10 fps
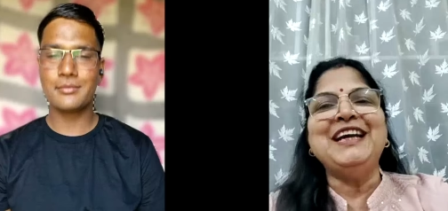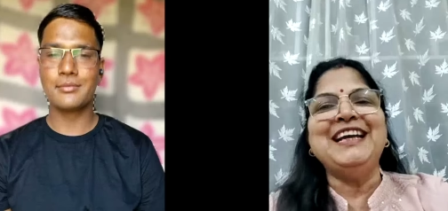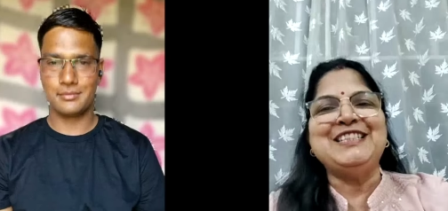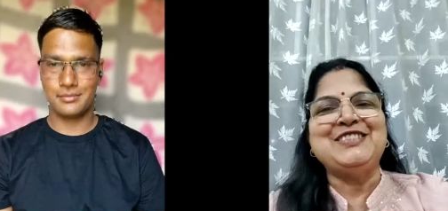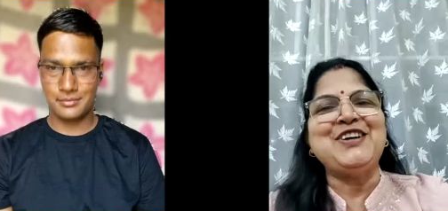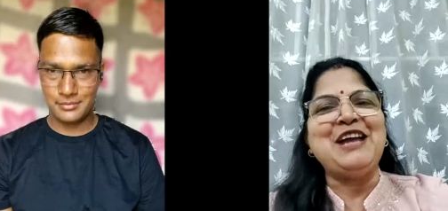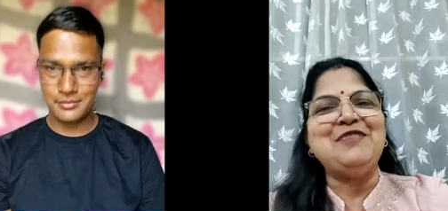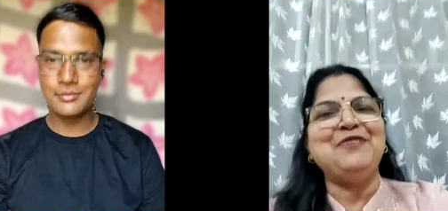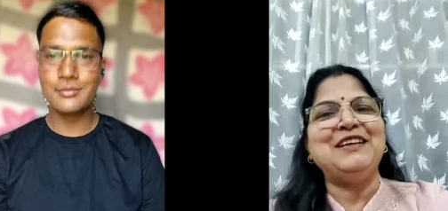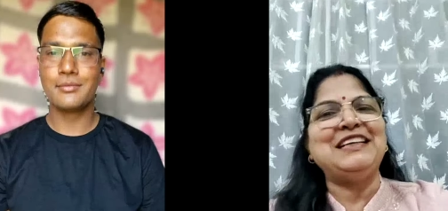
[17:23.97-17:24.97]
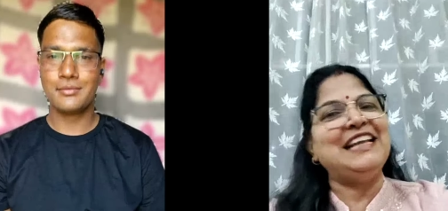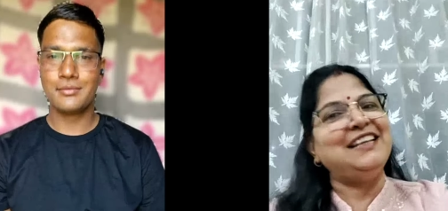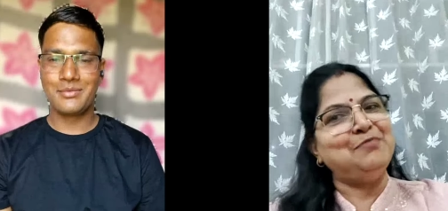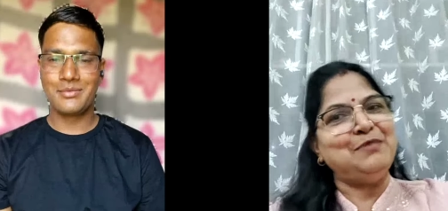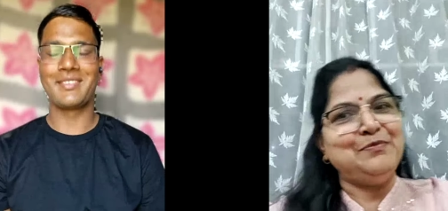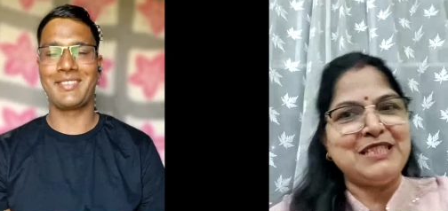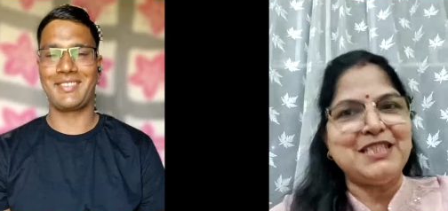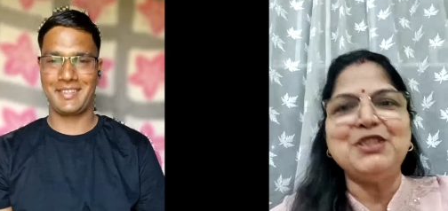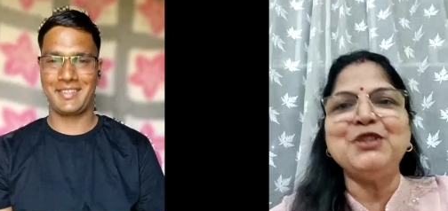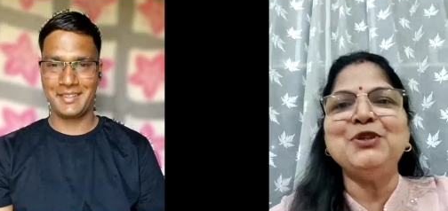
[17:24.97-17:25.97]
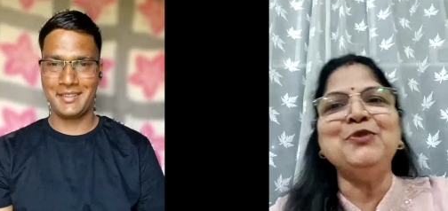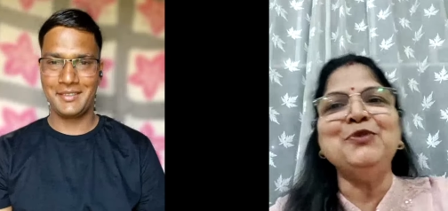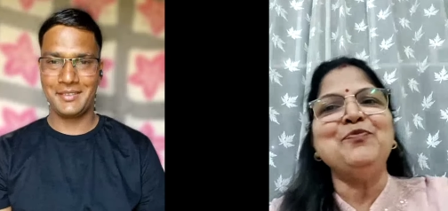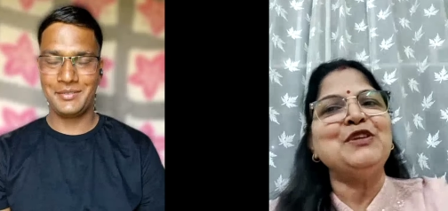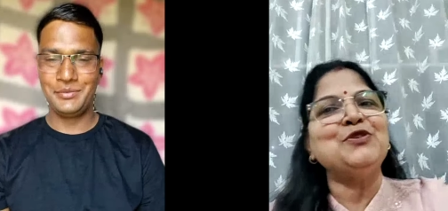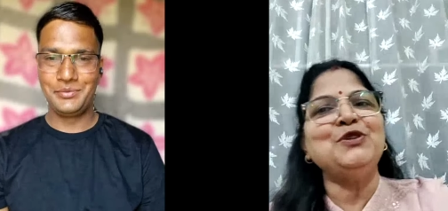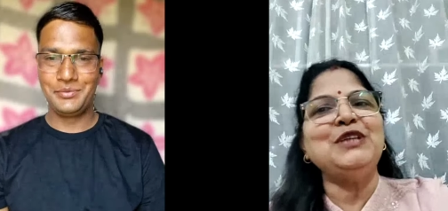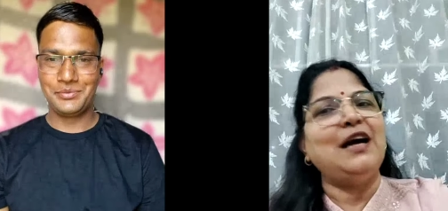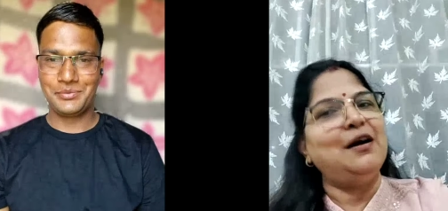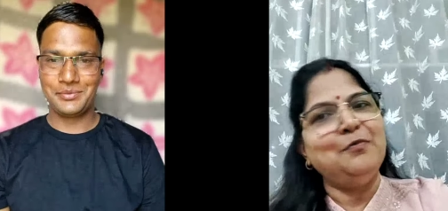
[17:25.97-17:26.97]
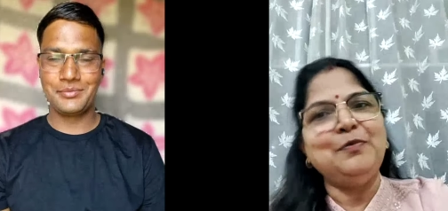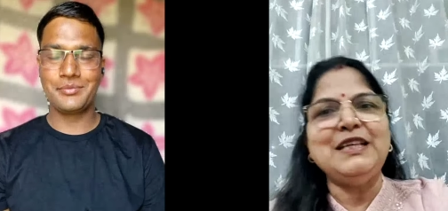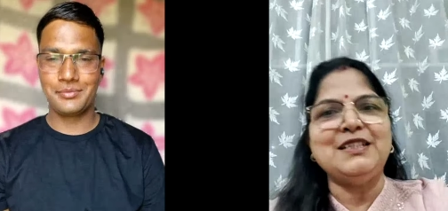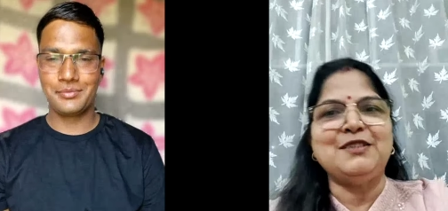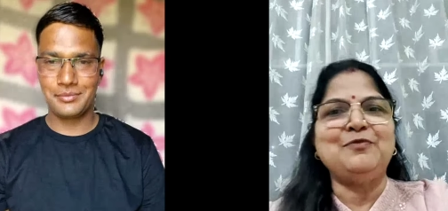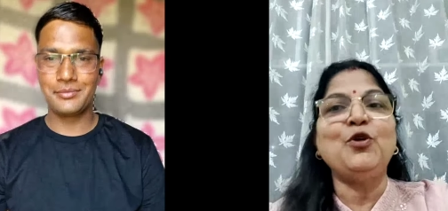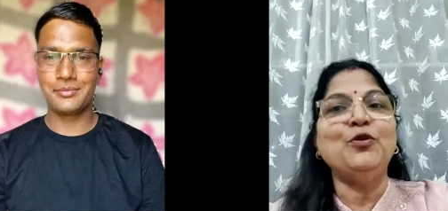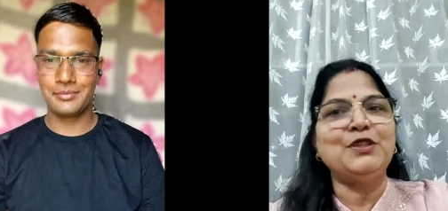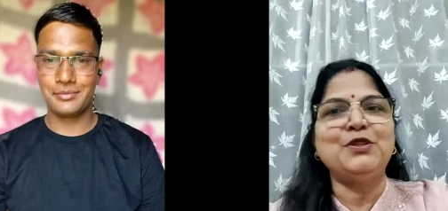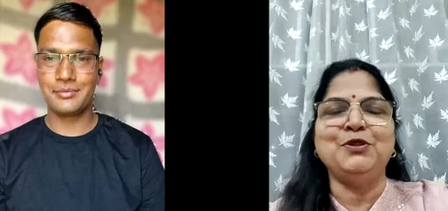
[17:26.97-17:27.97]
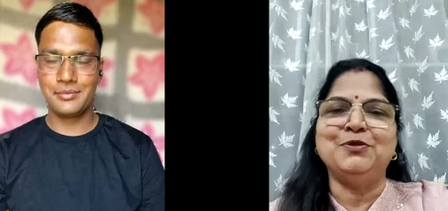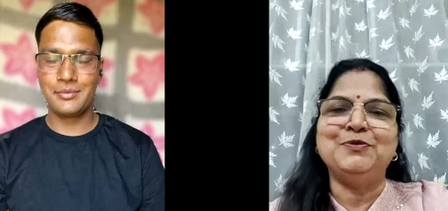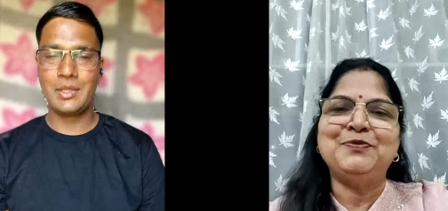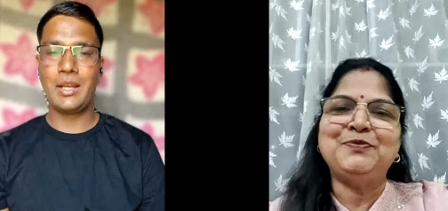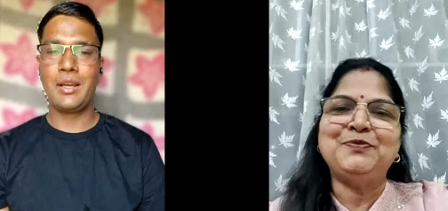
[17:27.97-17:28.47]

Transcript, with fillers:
Speaker 1: okay so i felt like messaging you so yeah please over to you